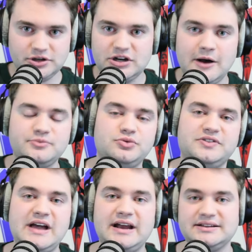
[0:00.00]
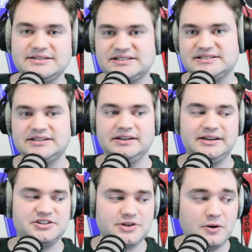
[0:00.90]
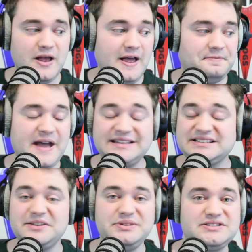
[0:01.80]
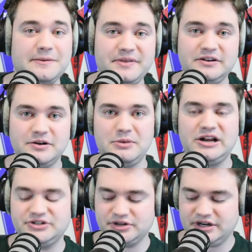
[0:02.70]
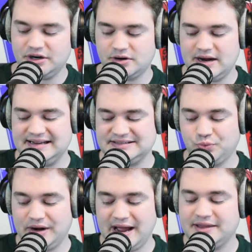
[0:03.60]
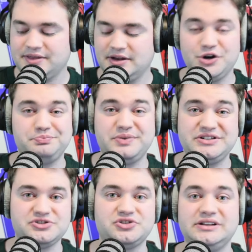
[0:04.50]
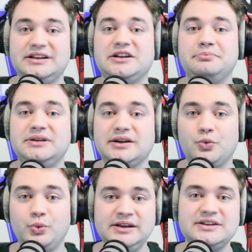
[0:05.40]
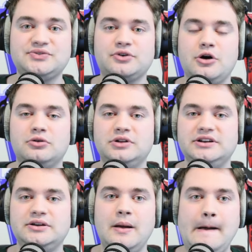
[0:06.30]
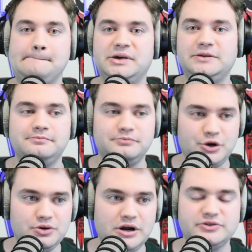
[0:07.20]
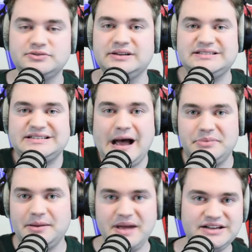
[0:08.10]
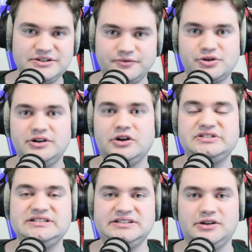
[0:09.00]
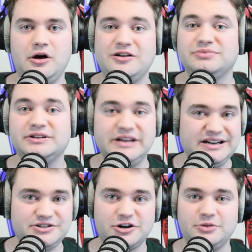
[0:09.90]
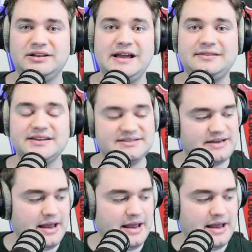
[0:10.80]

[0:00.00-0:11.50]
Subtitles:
comes with that consistently. So that's going to be something to monitor here as what I think could potentially end up being a weakness for Oakland, but who knows? It's not been a massive trend all season long, but in a tournament like this,